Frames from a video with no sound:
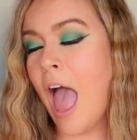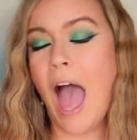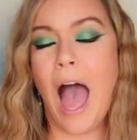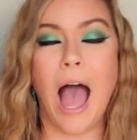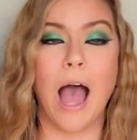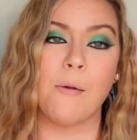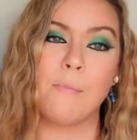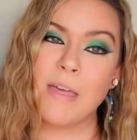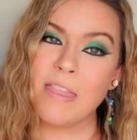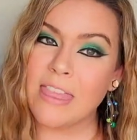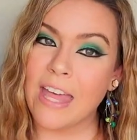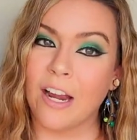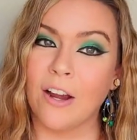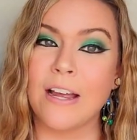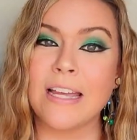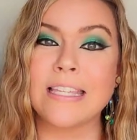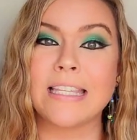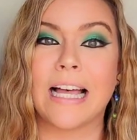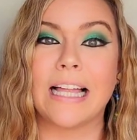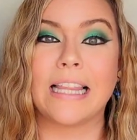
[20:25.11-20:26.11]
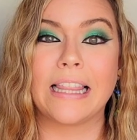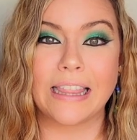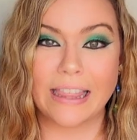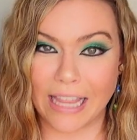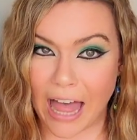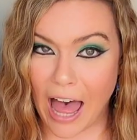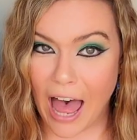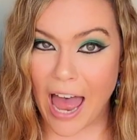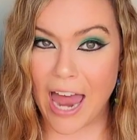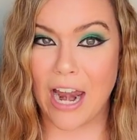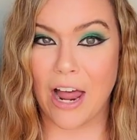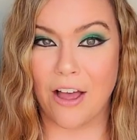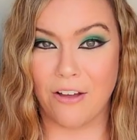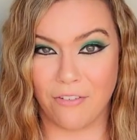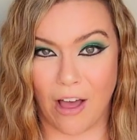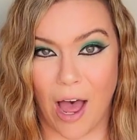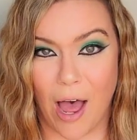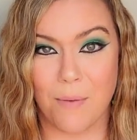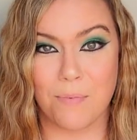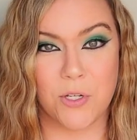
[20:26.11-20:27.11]
I mean, there is a lot of
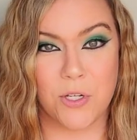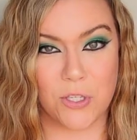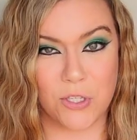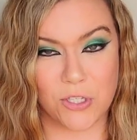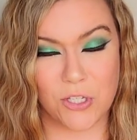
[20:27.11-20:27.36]
options